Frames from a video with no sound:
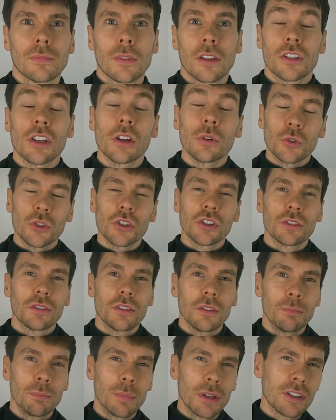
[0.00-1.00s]
So
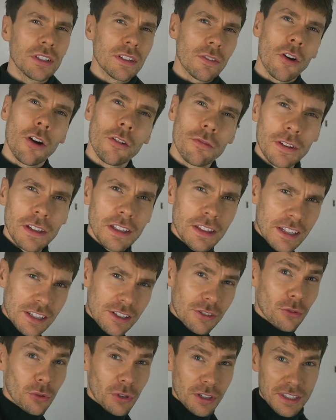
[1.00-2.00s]
just because I've got a feeling this
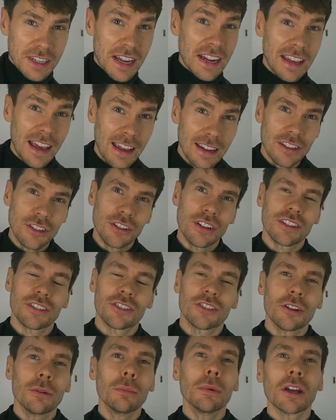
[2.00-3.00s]
is all going to take ages,
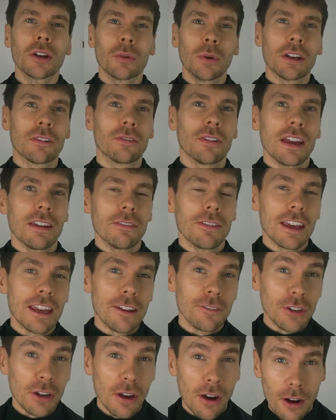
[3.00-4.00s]
do me a quick favour.
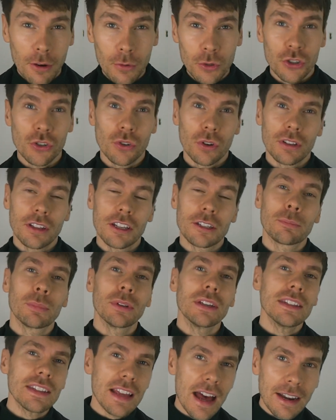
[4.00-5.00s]
If you are enjoying this,
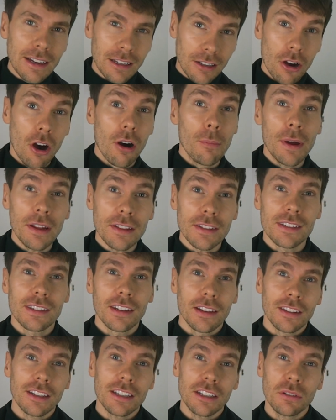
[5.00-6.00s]
please add a comment
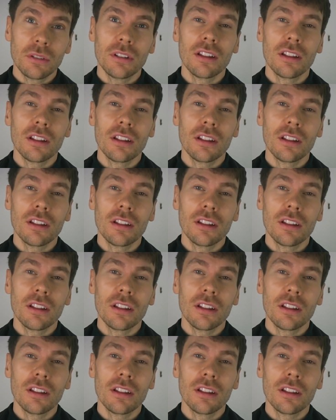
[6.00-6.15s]
saying that you